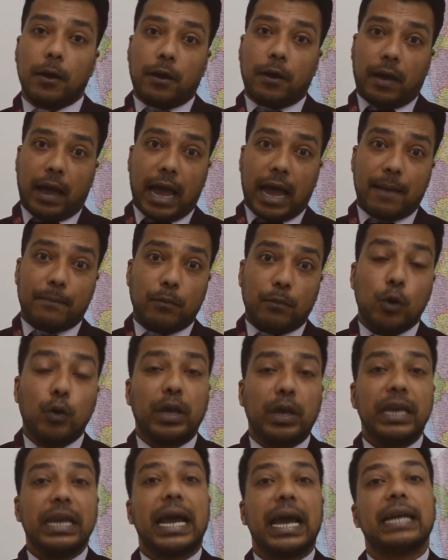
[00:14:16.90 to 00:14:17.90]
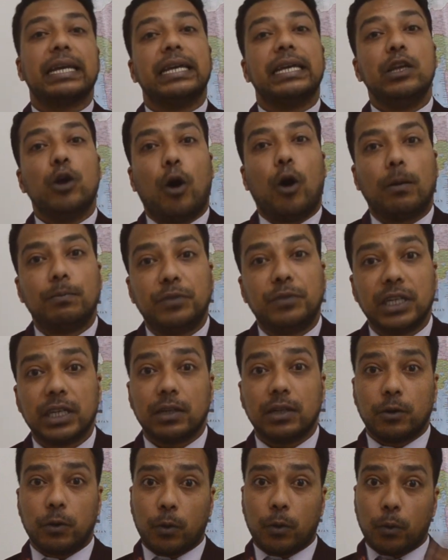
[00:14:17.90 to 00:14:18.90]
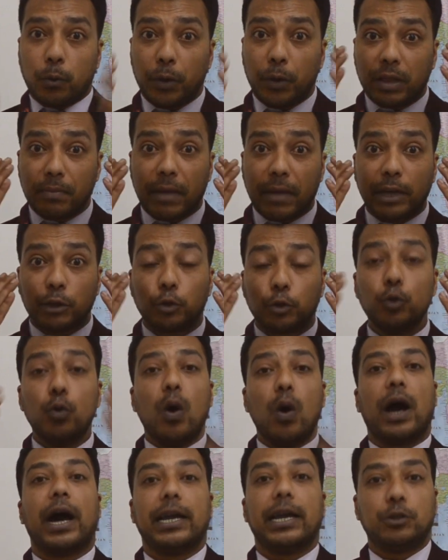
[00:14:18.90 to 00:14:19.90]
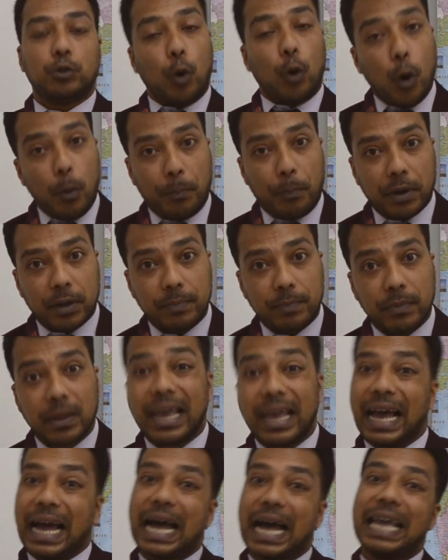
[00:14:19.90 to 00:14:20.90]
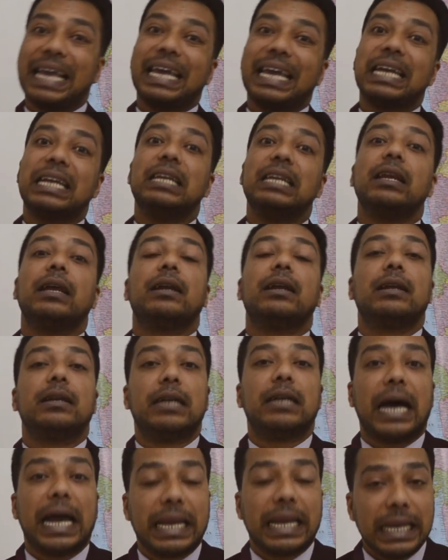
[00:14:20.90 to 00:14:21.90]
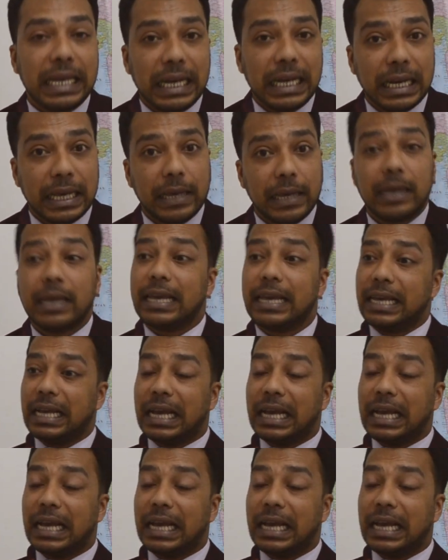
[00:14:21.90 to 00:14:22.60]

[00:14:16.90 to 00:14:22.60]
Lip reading: I am looking at any object with my two eyes open, I can directly,